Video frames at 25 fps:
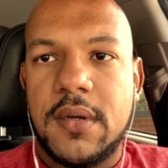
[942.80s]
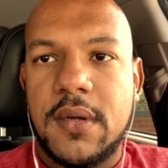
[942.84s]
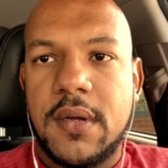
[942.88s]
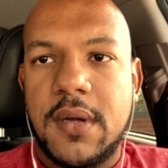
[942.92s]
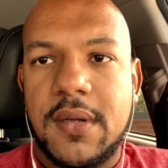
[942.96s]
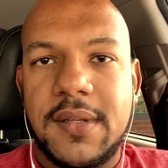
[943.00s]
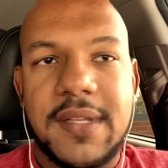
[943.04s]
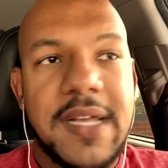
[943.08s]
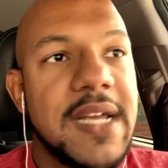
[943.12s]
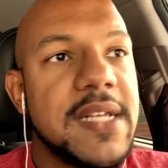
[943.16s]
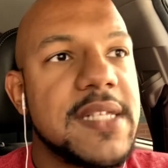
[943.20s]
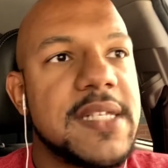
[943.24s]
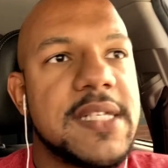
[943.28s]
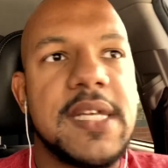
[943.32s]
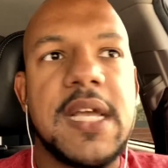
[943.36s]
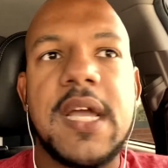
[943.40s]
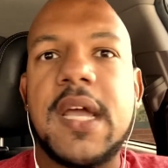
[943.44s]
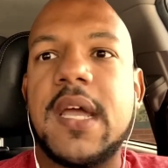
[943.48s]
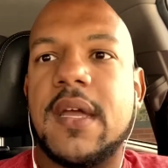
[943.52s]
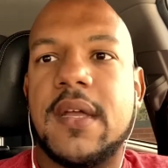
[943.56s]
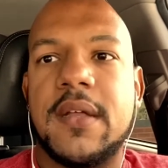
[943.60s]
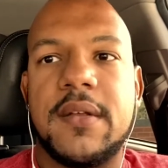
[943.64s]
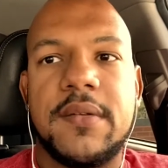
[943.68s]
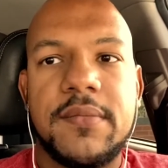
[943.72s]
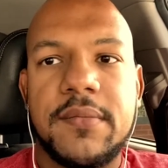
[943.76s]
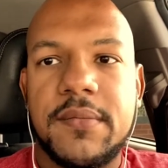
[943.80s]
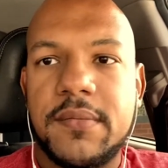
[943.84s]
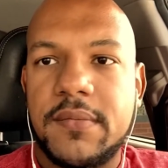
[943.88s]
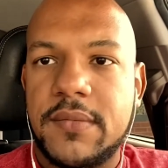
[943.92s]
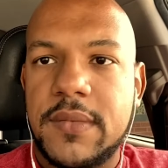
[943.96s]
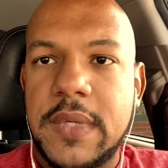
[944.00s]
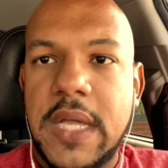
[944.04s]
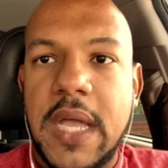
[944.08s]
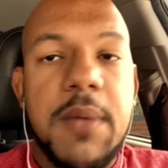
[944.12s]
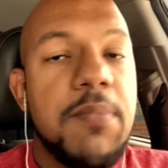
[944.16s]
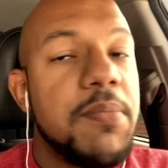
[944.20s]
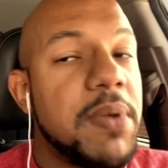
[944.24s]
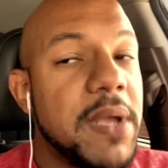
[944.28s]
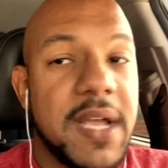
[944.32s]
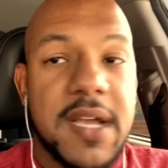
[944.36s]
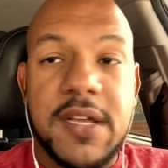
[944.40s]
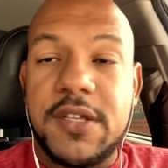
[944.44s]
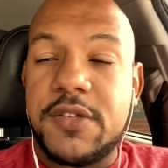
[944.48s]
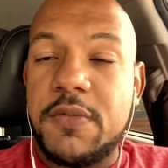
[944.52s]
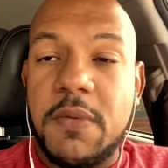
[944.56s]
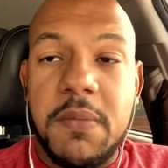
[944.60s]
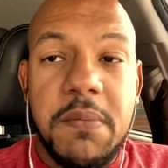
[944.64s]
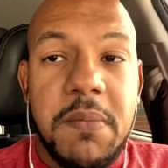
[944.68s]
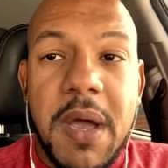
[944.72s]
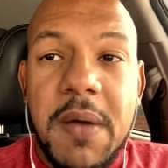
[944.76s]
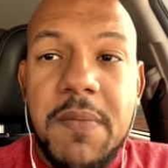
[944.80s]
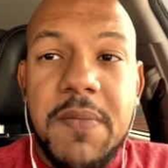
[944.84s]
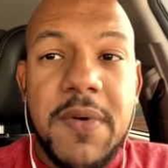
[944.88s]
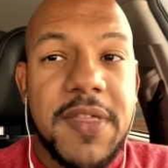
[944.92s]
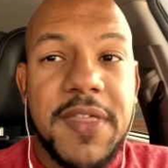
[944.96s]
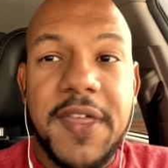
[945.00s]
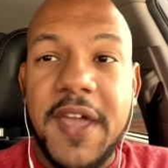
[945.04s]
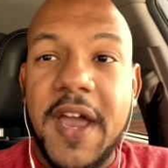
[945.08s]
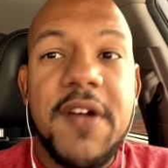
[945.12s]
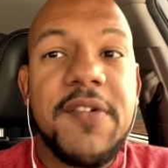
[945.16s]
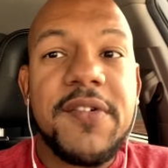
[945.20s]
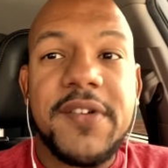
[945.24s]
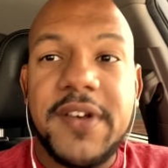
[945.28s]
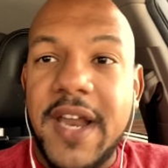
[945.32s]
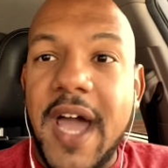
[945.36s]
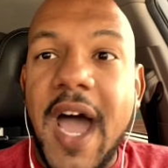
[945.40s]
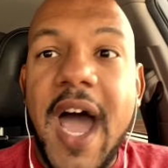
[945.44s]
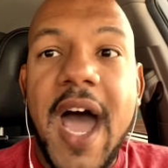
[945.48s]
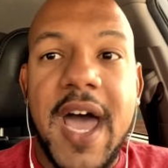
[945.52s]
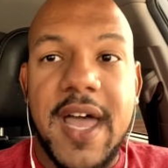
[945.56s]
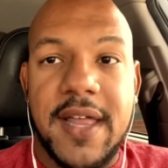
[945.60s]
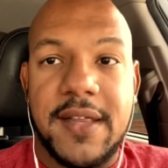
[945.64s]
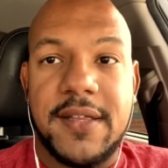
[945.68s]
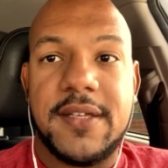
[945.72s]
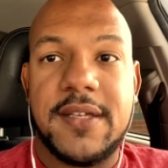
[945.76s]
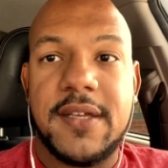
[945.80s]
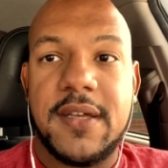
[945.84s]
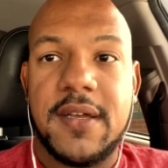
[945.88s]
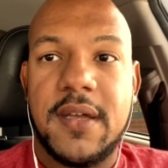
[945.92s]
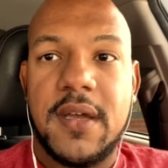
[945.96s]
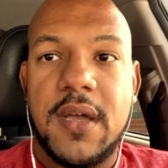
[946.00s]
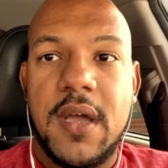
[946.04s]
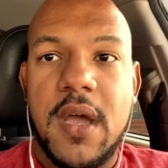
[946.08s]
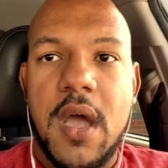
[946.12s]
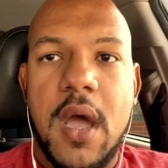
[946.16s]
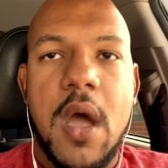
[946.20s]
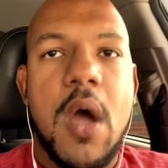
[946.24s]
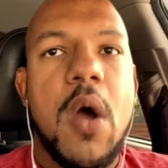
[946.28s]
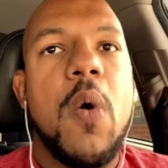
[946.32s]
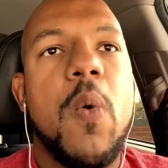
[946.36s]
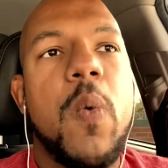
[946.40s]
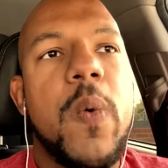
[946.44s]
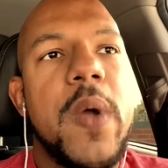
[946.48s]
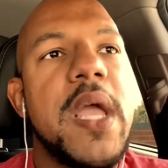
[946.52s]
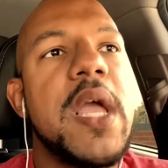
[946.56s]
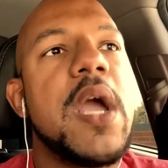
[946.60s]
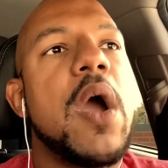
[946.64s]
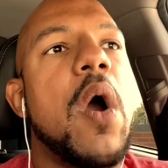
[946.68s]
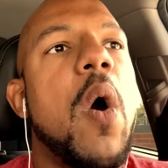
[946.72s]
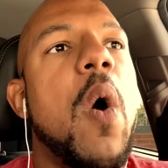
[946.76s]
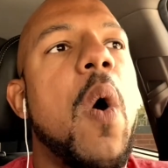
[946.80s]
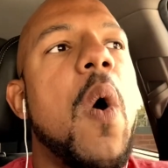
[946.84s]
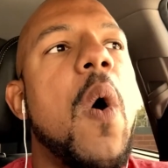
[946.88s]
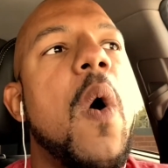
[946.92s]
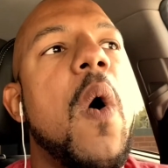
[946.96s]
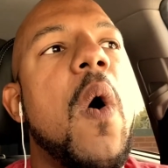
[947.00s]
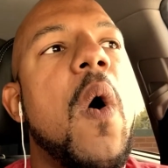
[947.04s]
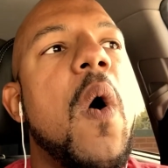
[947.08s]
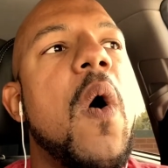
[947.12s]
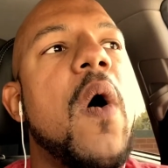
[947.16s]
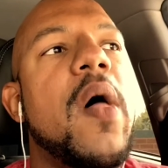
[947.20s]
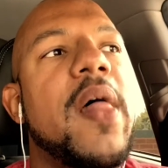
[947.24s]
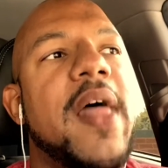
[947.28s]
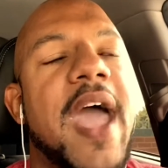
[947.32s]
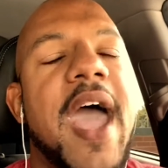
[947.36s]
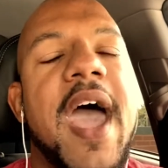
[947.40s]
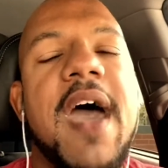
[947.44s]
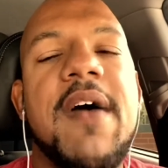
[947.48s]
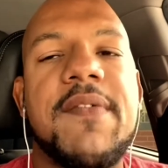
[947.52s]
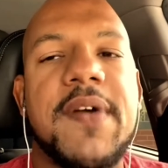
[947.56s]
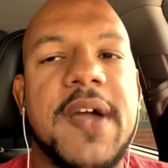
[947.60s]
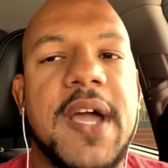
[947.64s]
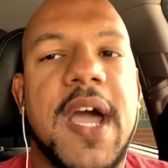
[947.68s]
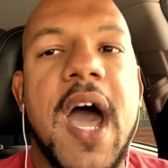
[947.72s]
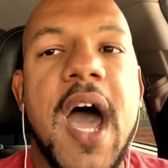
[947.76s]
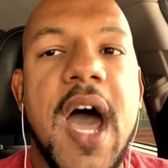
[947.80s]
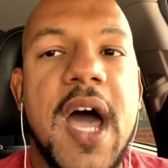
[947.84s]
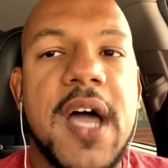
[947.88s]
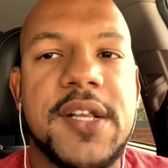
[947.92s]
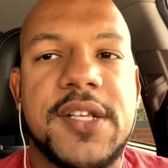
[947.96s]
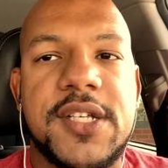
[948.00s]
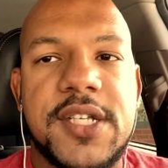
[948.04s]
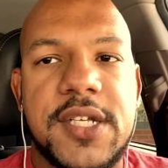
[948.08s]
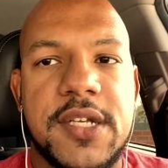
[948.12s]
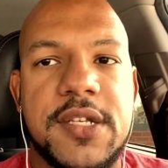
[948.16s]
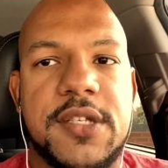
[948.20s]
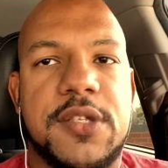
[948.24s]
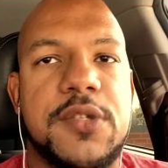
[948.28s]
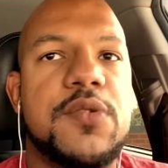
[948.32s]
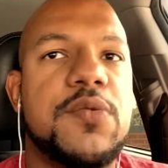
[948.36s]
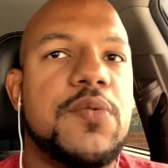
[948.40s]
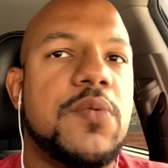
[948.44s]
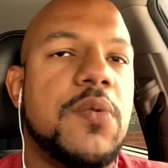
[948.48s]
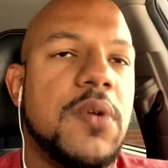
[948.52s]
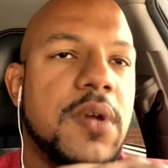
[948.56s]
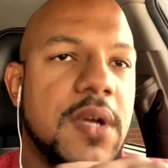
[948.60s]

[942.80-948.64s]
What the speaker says: That's it. Because remember, they're not. We all have a conscience.